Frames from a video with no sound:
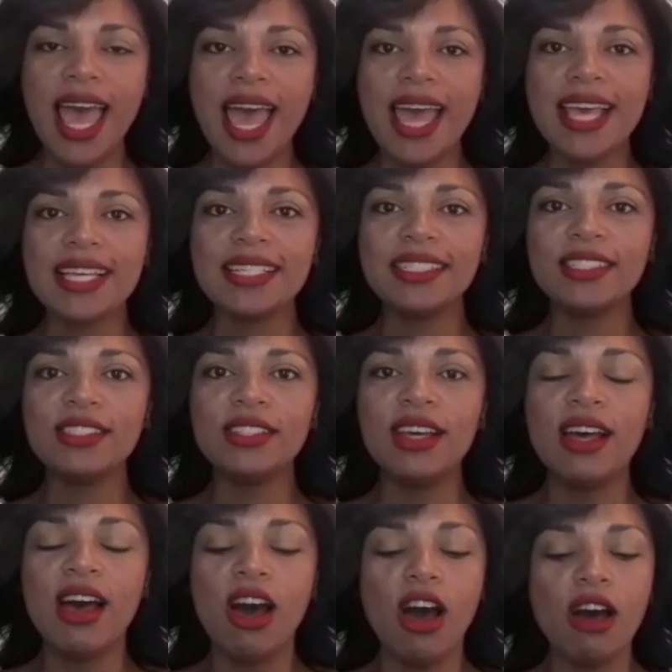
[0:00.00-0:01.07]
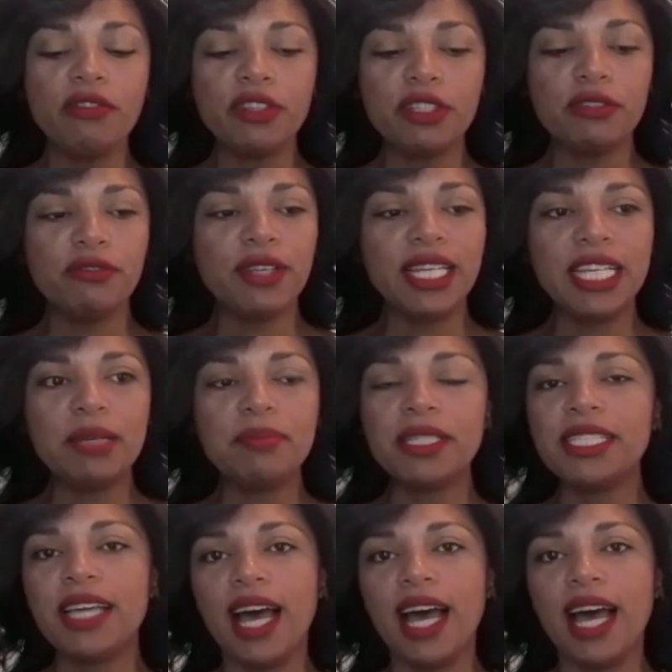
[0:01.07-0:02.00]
And after feeling a bit